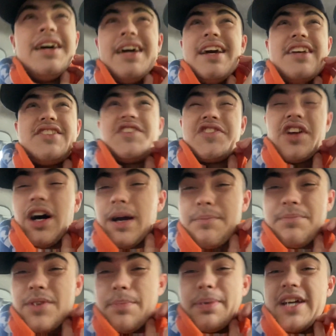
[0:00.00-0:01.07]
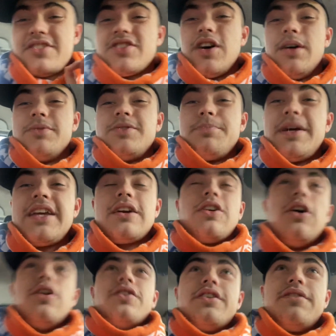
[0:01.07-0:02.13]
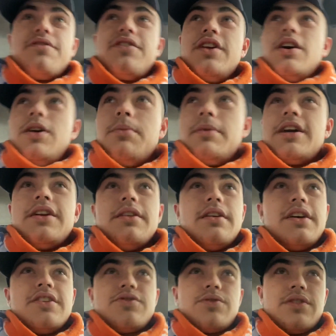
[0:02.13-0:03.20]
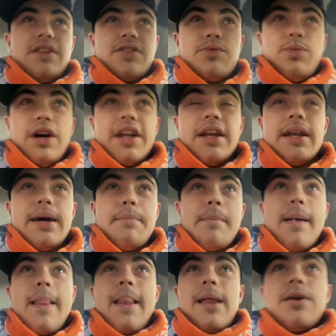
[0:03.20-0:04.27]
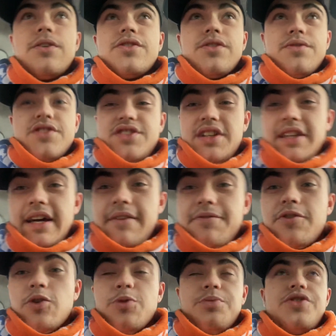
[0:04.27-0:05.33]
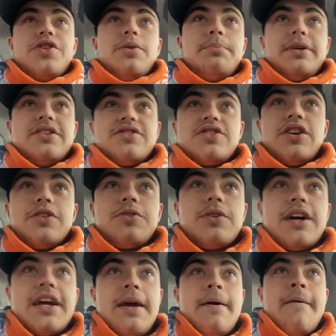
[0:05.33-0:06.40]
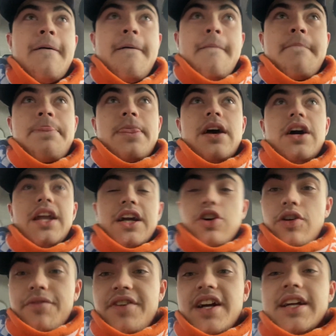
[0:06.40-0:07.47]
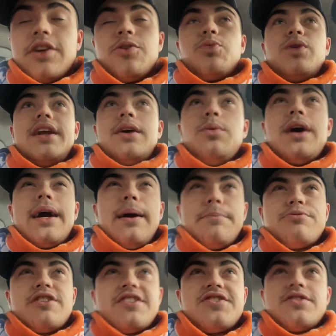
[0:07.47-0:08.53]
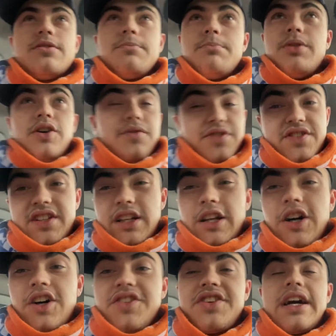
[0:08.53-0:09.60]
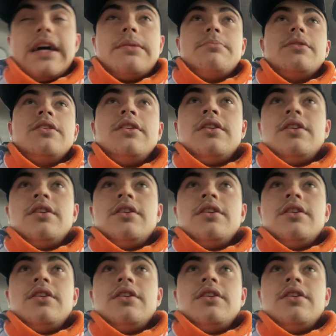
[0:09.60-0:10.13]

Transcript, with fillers: This is like the best time to beat Cardiff, you know what I mean? It's, it's one of them, because obviously their form's not been so great. Uh, they got a very good win away at Preston, but obviously last game